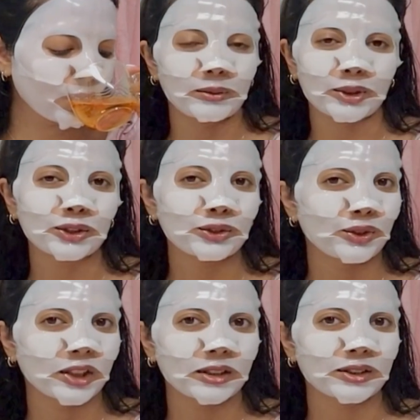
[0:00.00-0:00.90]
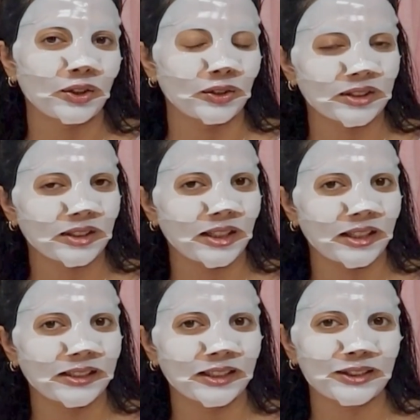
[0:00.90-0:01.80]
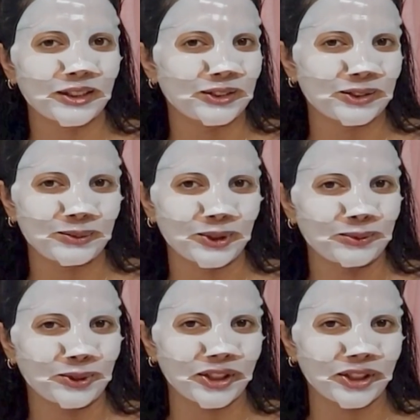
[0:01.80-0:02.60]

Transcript: I'm going to drink this, call it a night, and see you tomorrow